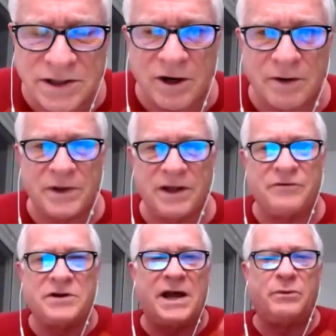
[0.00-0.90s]
therapy. If
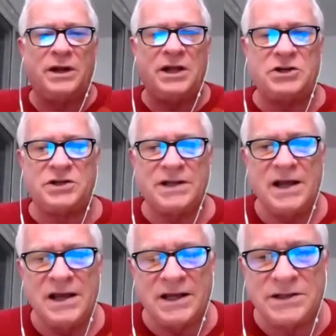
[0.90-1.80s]
you're not religious,
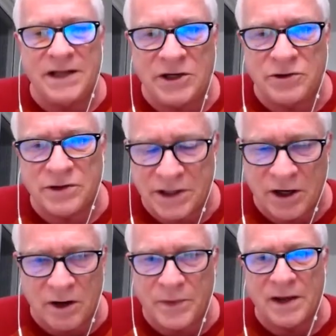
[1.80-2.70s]
it's nature's
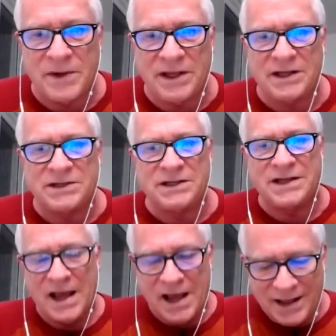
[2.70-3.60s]
therapy. I mean, this
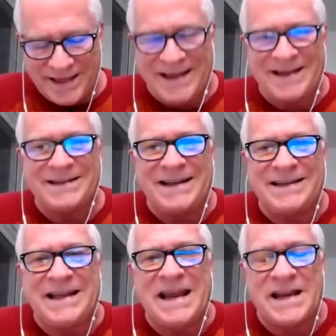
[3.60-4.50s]
is
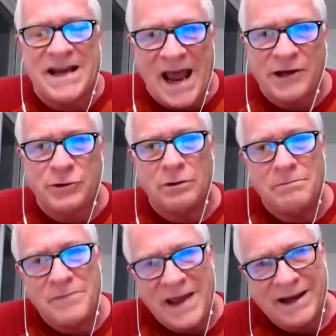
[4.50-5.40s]
the natural
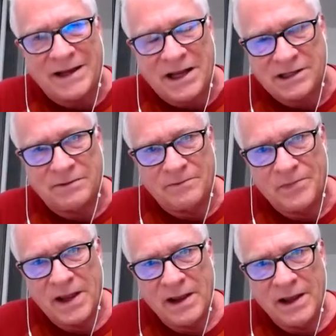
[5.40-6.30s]
mechanism
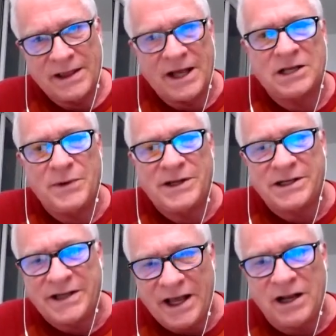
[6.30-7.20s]
that has been
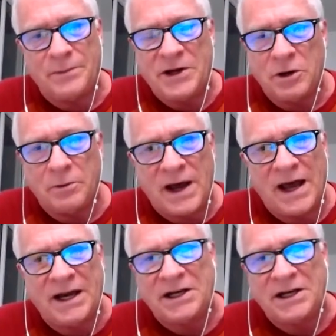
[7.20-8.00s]
set up in your body